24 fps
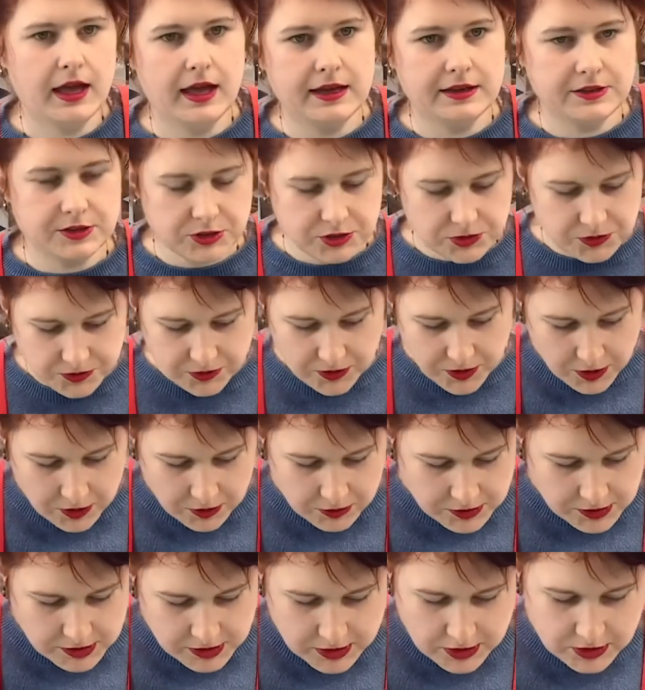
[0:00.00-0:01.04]
As you
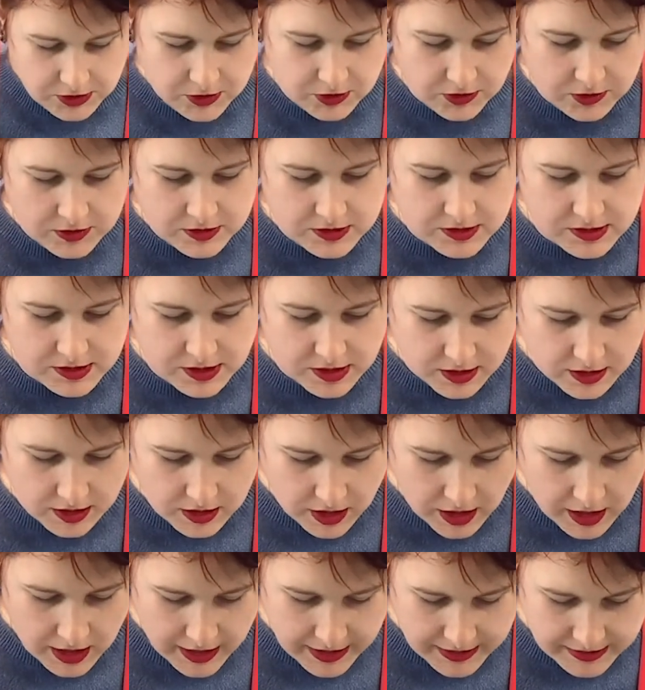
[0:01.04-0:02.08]
fold, use the
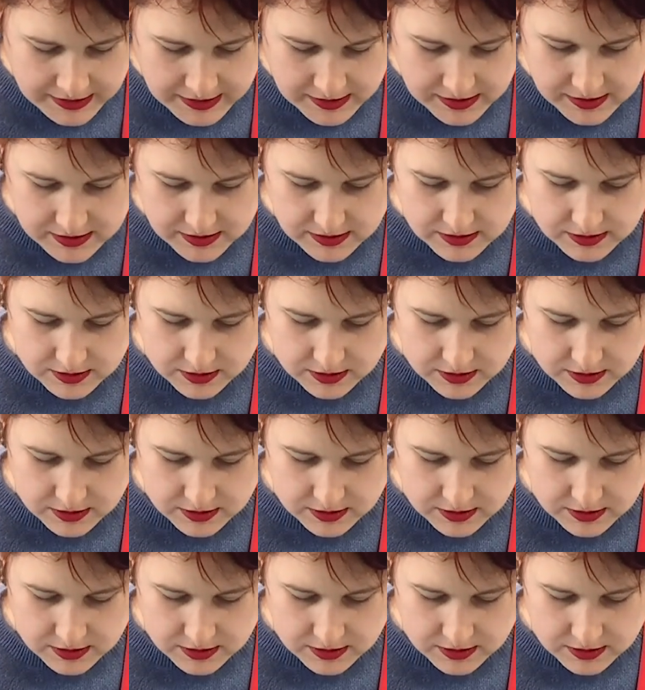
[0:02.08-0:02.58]
guides,